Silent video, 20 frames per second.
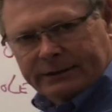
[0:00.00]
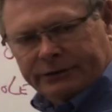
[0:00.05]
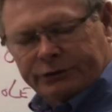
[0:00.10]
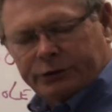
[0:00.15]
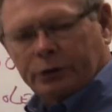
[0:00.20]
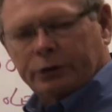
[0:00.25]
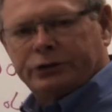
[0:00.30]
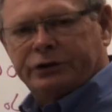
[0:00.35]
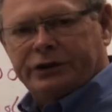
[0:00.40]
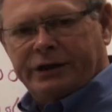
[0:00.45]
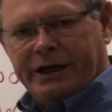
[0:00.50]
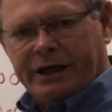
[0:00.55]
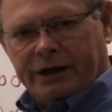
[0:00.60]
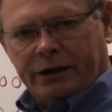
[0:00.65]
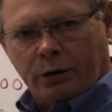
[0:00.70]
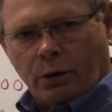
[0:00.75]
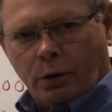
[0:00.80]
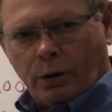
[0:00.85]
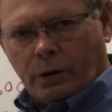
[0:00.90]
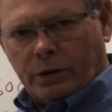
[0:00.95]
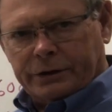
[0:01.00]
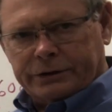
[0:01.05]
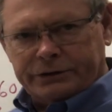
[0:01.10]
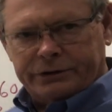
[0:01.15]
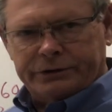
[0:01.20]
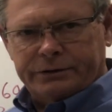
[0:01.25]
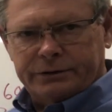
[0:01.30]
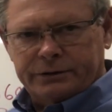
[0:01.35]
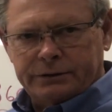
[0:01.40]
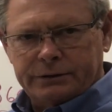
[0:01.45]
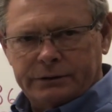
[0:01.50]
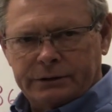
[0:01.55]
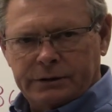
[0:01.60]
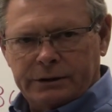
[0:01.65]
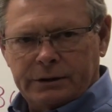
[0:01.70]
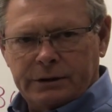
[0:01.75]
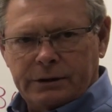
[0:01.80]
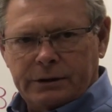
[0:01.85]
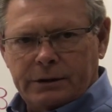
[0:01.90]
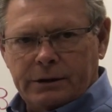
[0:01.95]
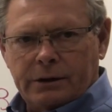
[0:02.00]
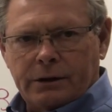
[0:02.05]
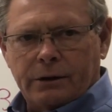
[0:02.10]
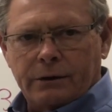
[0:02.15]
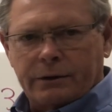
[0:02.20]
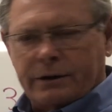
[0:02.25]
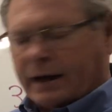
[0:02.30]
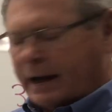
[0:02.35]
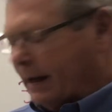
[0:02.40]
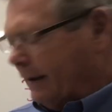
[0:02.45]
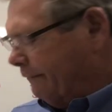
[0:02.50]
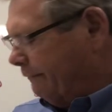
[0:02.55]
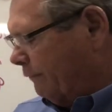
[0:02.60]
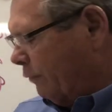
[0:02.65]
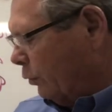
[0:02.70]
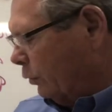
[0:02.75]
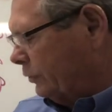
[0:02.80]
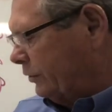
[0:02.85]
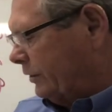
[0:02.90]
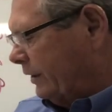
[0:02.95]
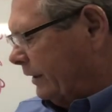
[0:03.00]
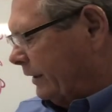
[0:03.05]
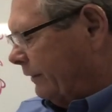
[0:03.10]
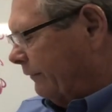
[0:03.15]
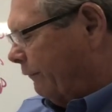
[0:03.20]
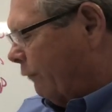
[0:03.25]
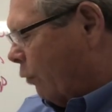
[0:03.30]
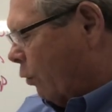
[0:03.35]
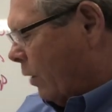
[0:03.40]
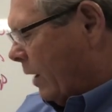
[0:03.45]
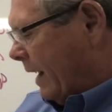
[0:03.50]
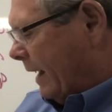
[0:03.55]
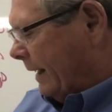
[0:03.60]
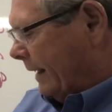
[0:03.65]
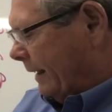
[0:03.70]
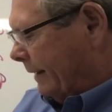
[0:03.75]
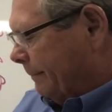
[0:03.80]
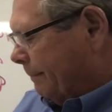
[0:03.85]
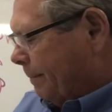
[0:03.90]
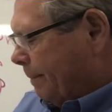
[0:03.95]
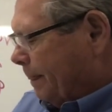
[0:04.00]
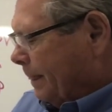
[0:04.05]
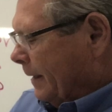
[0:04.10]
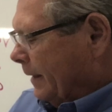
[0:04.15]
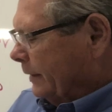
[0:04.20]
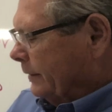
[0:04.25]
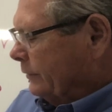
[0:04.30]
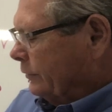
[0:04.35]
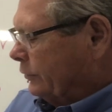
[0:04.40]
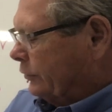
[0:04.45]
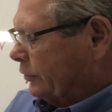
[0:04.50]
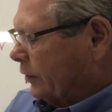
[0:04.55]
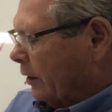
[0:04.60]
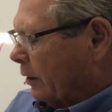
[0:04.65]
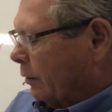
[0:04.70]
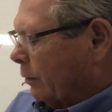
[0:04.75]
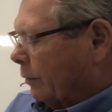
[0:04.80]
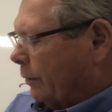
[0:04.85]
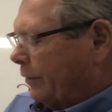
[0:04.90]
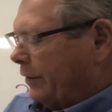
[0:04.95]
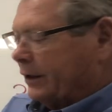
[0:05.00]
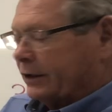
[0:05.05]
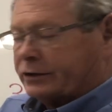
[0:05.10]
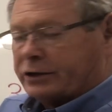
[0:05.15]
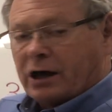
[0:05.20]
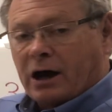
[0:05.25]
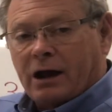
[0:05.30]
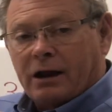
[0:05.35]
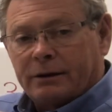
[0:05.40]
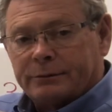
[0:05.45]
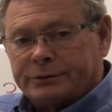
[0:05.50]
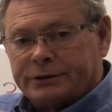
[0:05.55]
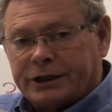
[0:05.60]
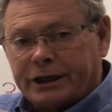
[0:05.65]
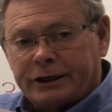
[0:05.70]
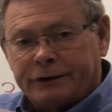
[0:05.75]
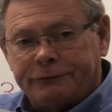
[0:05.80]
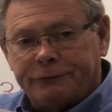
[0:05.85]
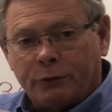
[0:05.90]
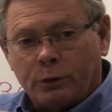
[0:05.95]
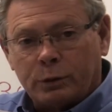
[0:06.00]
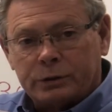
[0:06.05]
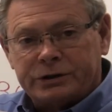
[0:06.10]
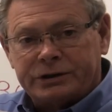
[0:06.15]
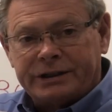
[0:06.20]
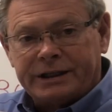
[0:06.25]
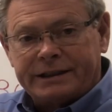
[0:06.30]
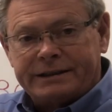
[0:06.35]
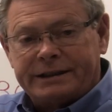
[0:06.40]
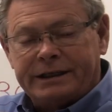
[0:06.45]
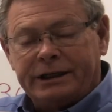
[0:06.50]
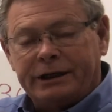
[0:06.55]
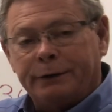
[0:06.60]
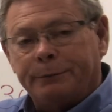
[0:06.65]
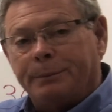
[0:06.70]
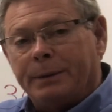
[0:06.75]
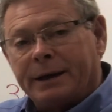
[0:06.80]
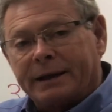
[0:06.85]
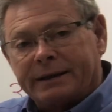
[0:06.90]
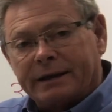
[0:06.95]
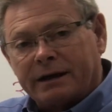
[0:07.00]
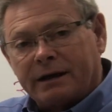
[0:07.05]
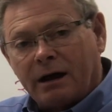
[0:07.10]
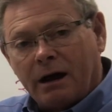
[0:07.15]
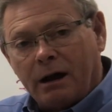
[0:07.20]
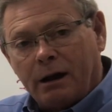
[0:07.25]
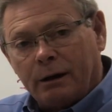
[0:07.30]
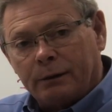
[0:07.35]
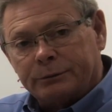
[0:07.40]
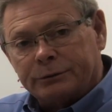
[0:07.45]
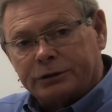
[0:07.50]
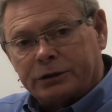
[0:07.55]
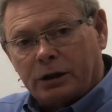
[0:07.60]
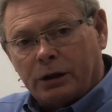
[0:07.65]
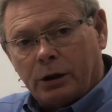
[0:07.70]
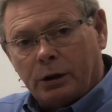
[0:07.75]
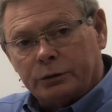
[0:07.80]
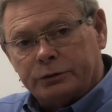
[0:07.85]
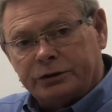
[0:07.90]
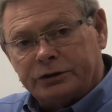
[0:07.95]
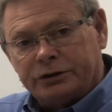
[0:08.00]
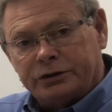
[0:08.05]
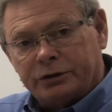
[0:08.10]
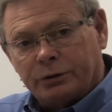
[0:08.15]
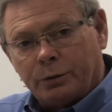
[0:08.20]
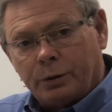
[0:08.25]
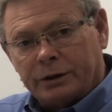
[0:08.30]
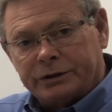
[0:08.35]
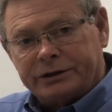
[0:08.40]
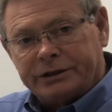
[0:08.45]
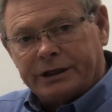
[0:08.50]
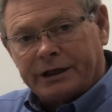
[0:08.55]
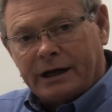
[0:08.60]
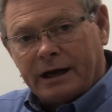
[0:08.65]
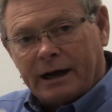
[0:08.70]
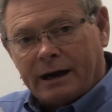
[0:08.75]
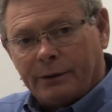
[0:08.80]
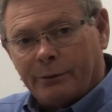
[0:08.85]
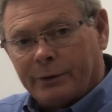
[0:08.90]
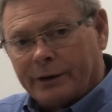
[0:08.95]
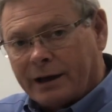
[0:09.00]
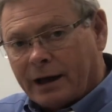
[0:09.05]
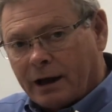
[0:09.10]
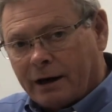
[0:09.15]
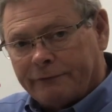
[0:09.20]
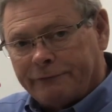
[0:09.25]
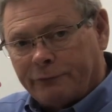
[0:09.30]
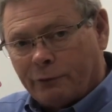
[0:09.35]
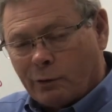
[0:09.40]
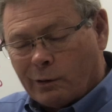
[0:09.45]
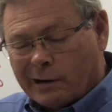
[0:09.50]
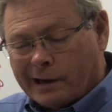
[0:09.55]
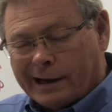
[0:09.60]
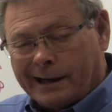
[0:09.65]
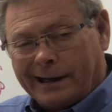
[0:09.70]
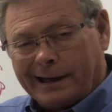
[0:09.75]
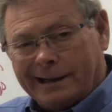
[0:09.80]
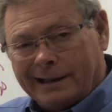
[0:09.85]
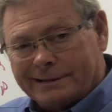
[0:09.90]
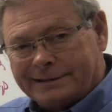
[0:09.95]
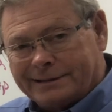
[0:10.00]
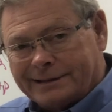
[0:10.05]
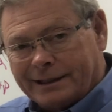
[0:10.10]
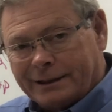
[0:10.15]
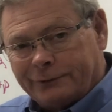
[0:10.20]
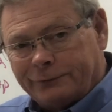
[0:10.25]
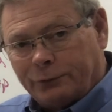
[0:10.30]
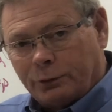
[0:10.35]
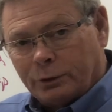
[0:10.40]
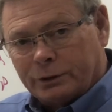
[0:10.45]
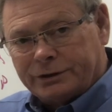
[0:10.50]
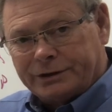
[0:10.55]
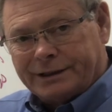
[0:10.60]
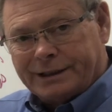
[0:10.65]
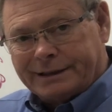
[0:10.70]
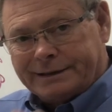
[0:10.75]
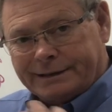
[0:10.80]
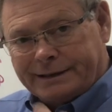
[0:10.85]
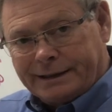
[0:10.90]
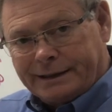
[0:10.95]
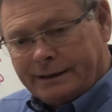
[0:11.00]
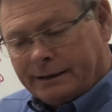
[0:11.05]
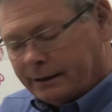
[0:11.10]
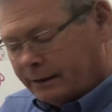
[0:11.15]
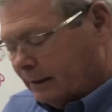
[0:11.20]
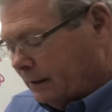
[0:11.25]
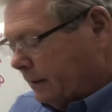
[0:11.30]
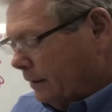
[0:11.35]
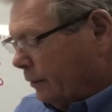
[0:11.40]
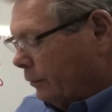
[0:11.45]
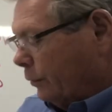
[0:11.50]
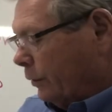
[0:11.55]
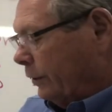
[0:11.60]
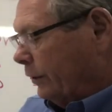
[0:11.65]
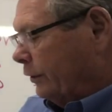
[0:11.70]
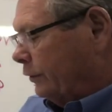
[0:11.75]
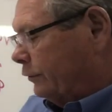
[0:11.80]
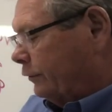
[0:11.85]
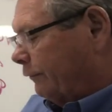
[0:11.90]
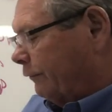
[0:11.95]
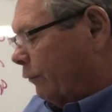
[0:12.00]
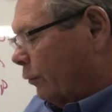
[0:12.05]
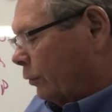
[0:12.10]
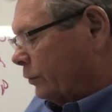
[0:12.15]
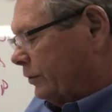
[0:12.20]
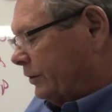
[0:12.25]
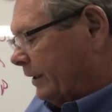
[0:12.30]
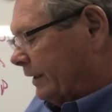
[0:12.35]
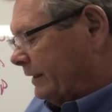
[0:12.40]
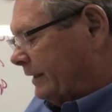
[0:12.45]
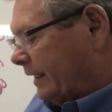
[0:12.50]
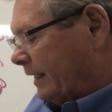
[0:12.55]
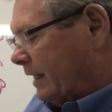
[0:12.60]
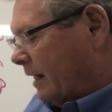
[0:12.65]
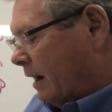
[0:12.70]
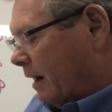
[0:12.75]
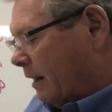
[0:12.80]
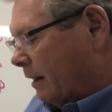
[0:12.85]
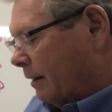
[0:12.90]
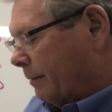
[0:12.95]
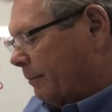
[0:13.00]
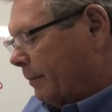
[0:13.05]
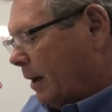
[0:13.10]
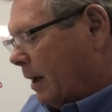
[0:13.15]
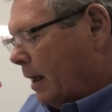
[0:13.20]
So it's 10 horse, okay, at 480. So this column says 460, you pick the columns closest to what you got. We got a 480, it says 460, we use the 460 column.